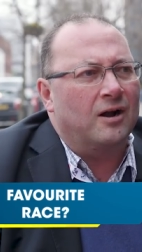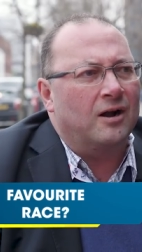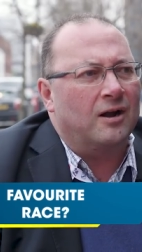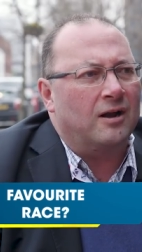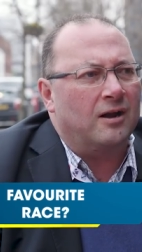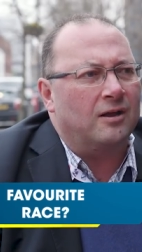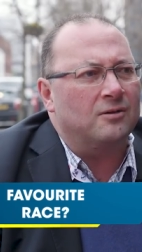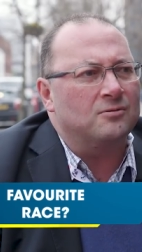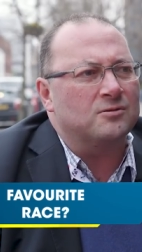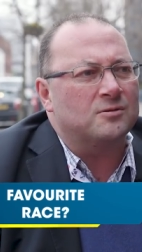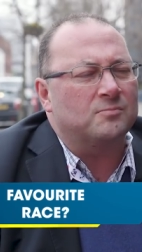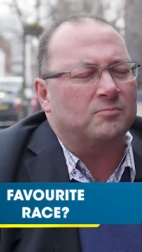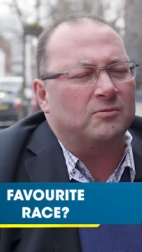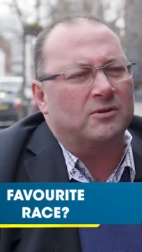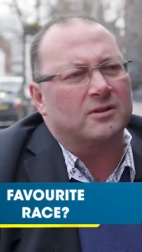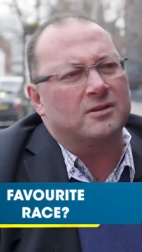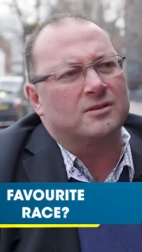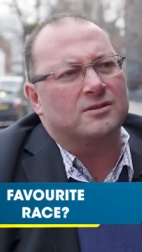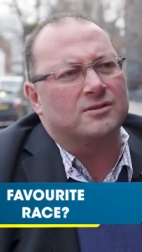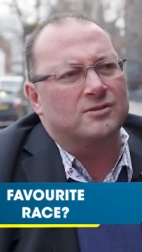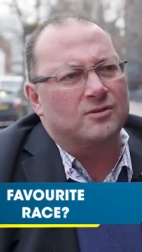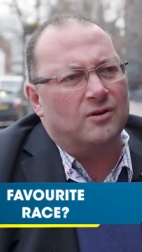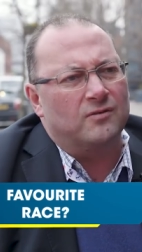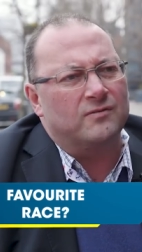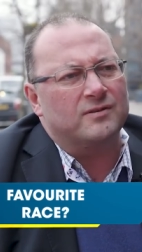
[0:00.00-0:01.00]
Close
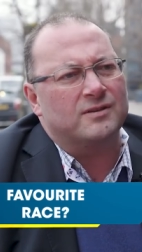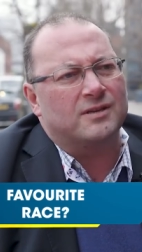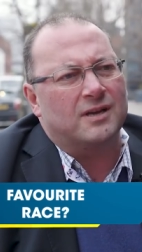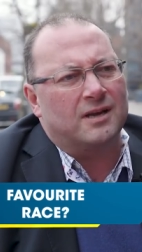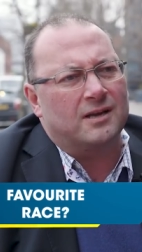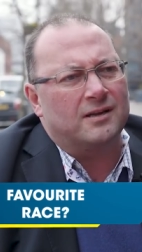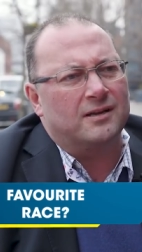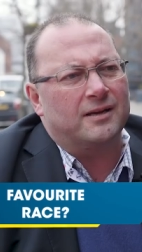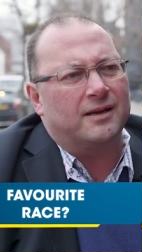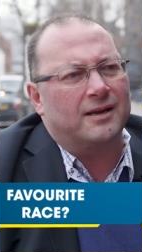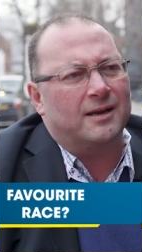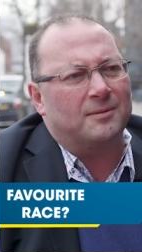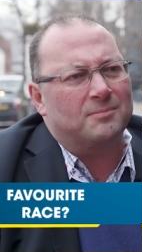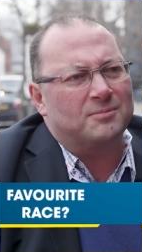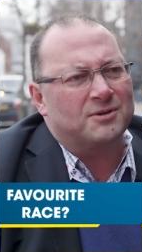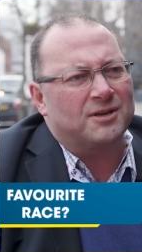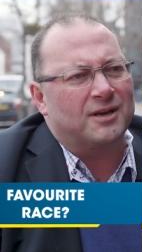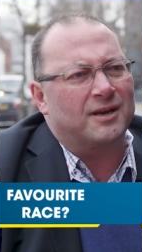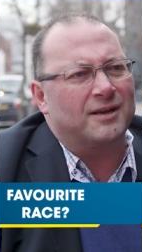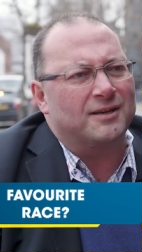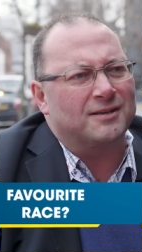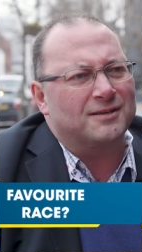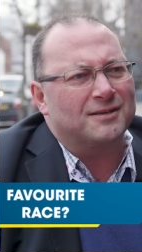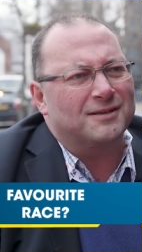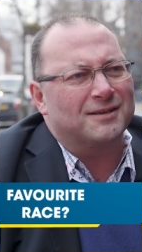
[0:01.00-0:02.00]
Brothers Novice Handicap
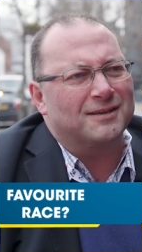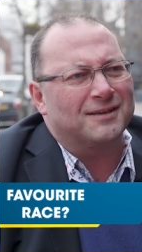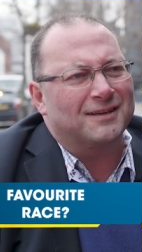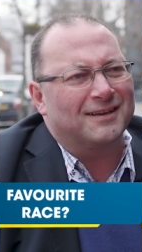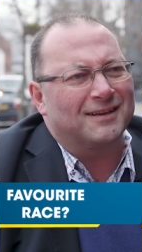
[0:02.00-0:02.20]
Chase.